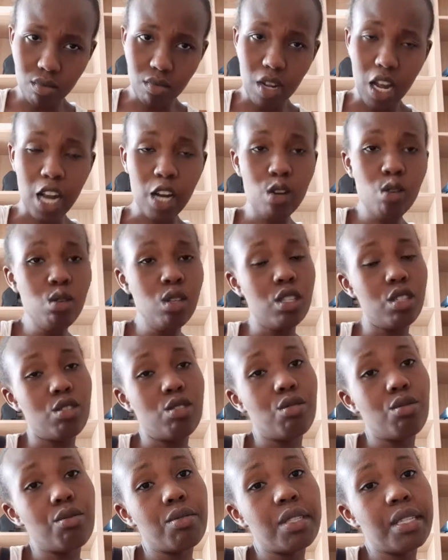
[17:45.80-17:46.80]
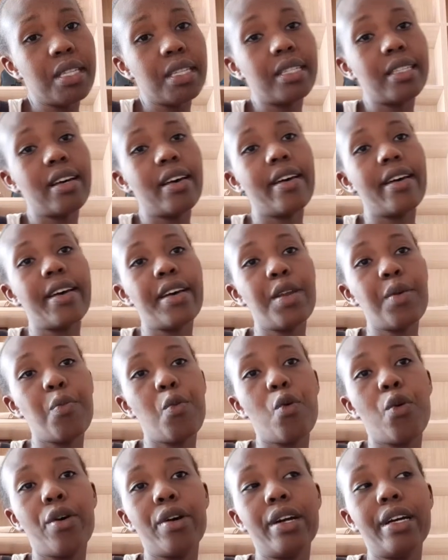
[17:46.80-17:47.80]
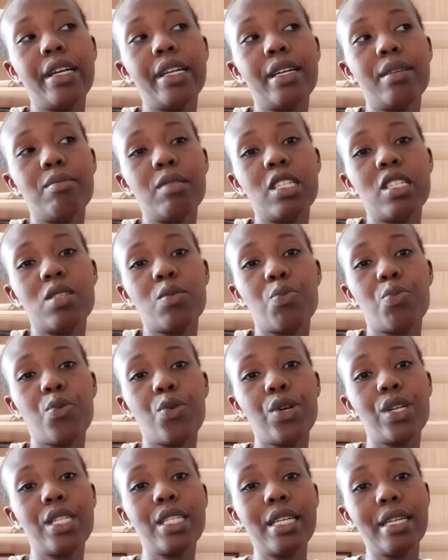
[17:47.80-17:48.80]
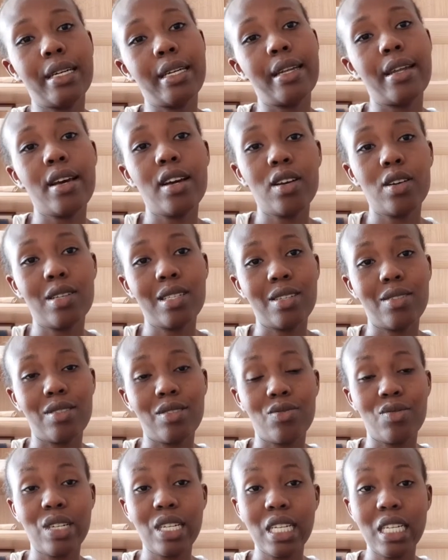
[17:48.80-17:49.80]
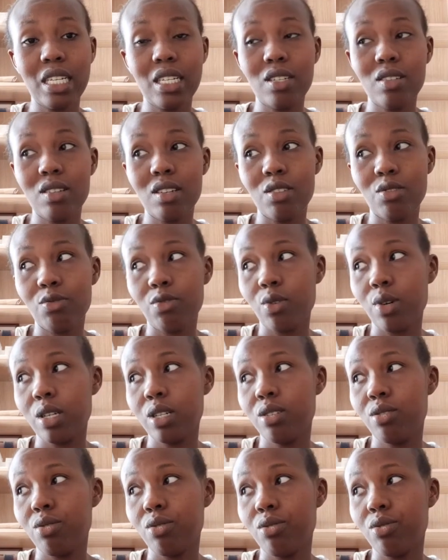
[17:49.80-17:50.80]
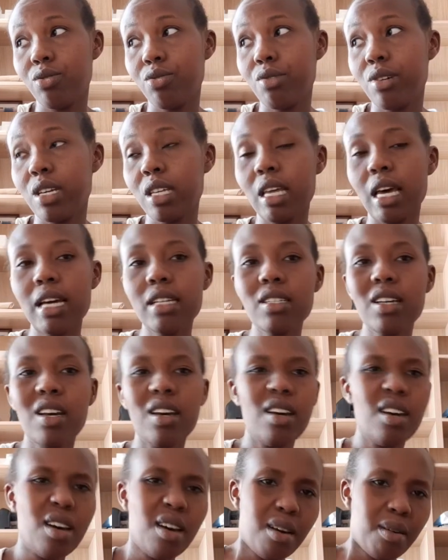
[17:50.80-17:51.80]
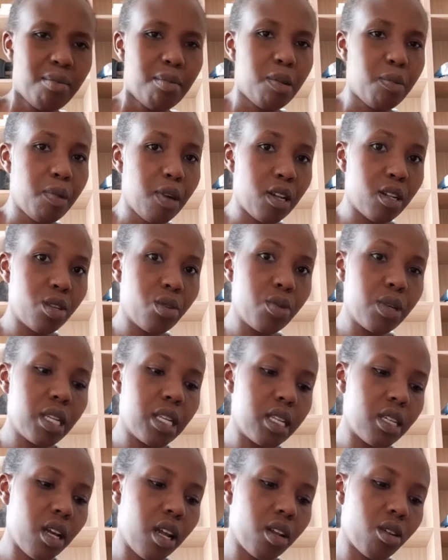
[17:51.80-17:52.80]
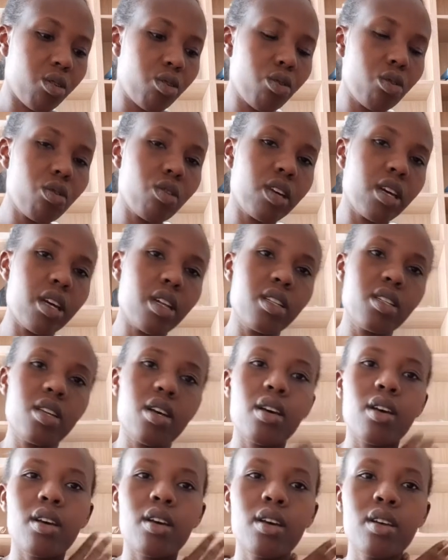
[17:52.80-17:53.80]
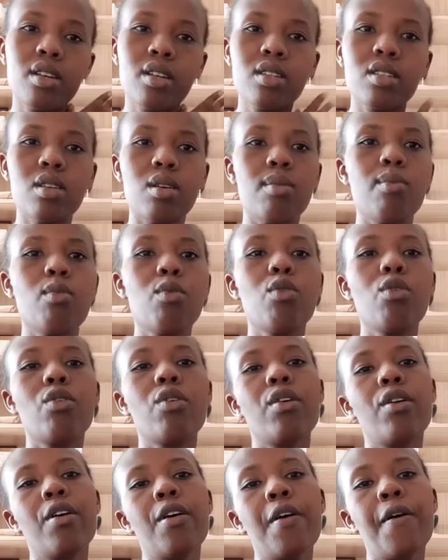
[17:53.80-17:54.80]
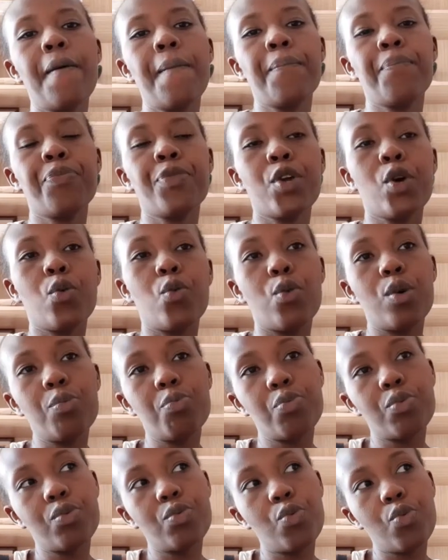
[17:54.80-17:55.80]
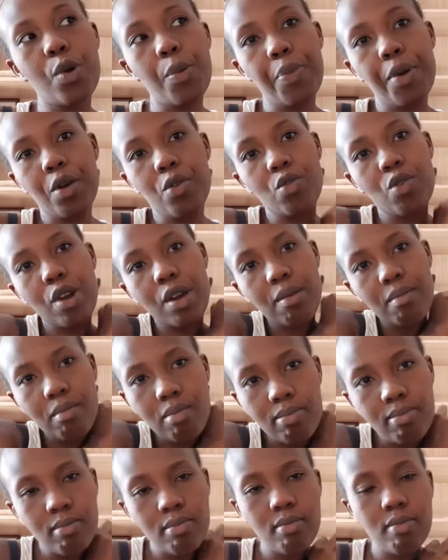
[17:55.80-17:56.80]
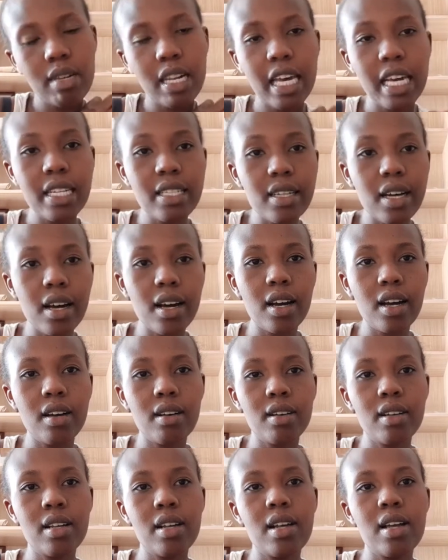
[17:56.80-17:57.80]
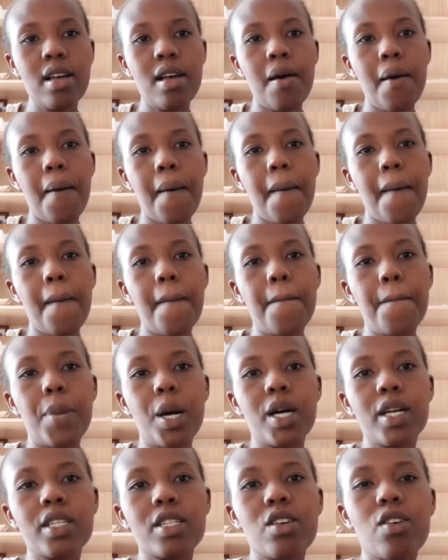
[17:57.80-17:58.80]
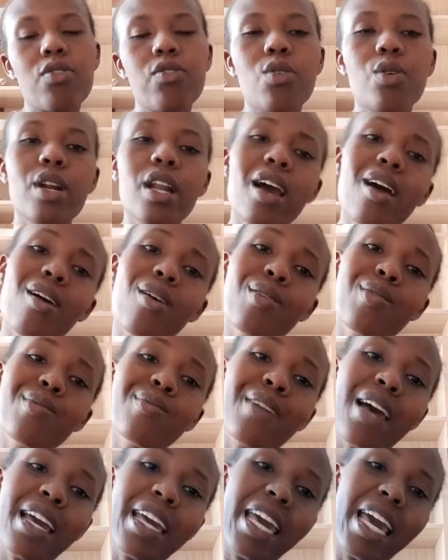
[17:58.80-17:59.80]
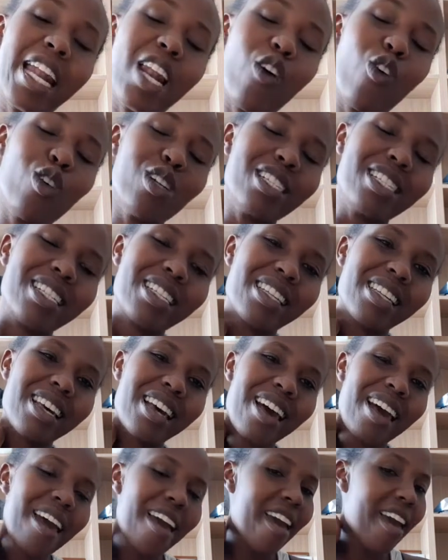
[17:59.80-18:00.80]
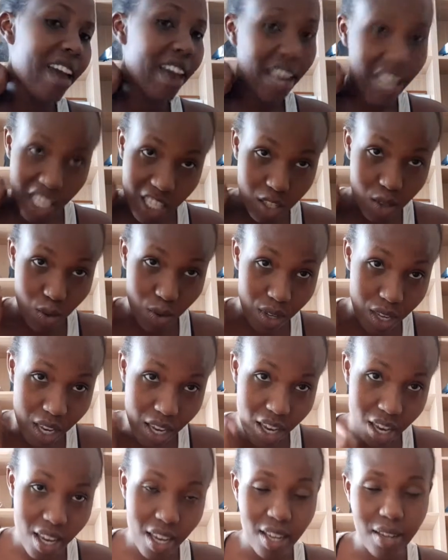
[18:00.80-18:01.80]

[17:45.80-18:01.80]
I couldn't use it anymore, and I'm disappointed, because I was really looking forward to doing that. Maybe I'll go get some more whipping cream later, but for now I cannot, and it's okay.